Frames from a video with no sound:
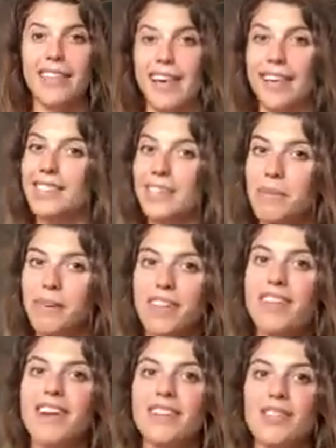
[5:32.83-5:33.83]
takes a little bit
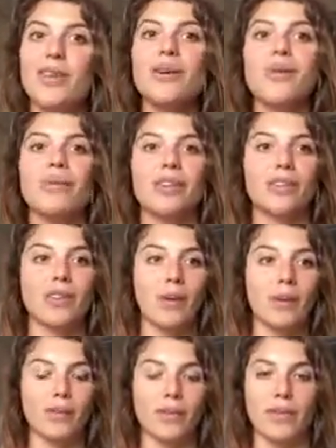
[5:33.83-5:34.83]
of thought too. When you're
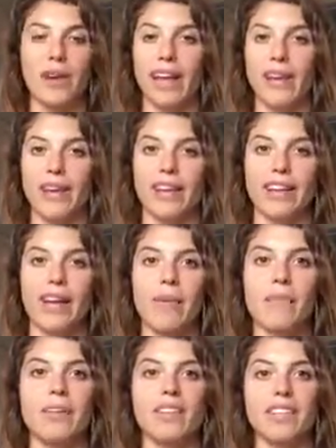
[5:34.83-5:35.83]
going for rank or
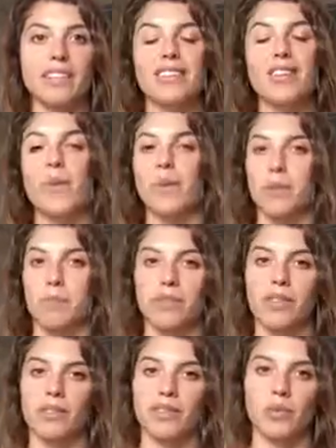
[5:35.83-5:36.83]
income, you need to know where to
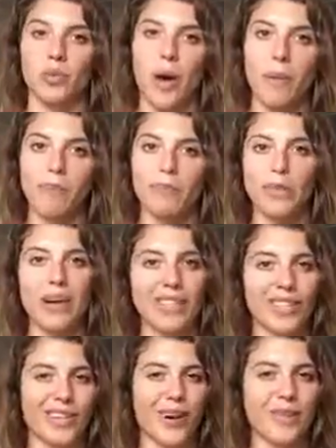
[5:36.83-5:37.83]
put those as well. So
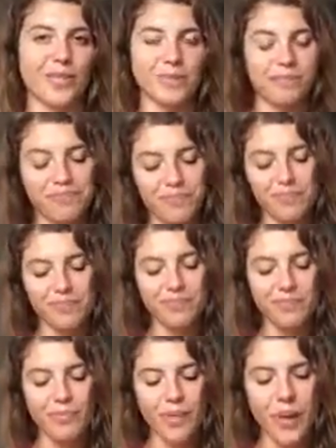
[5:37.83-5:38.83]
ask your coach.
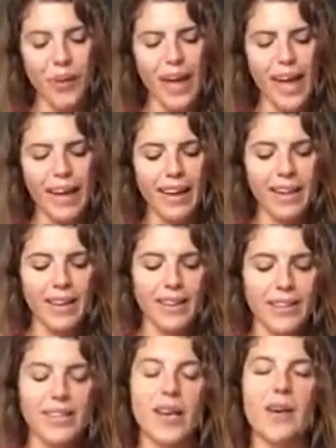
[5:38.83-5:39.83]
Okay,
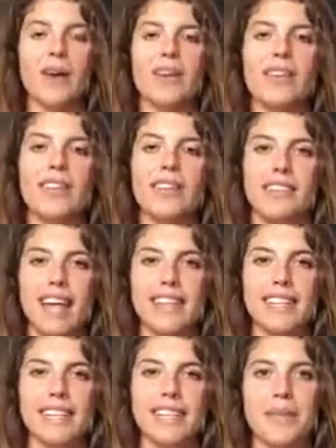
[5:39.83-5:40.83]
so the
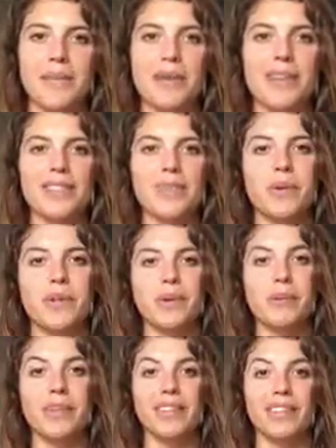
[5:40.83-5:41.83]
next example is when
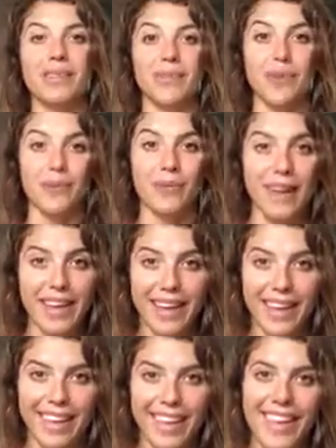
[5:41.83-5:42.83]
you're building for
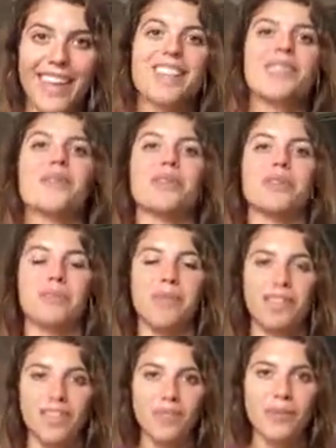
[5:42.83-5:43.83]
rank. So when you're
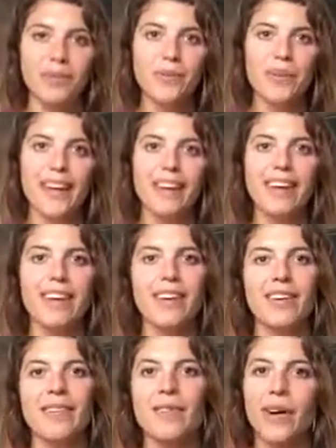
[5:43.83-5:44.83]
building for rank,
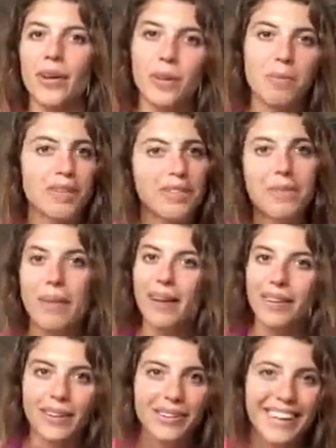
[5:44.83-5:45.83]
volume doesn't
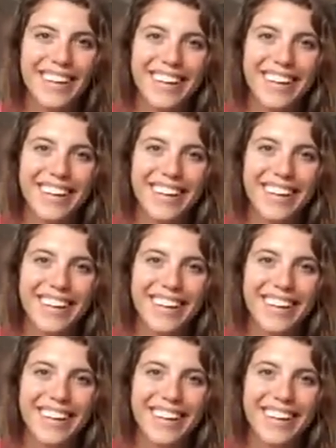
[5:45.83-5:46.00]
matter.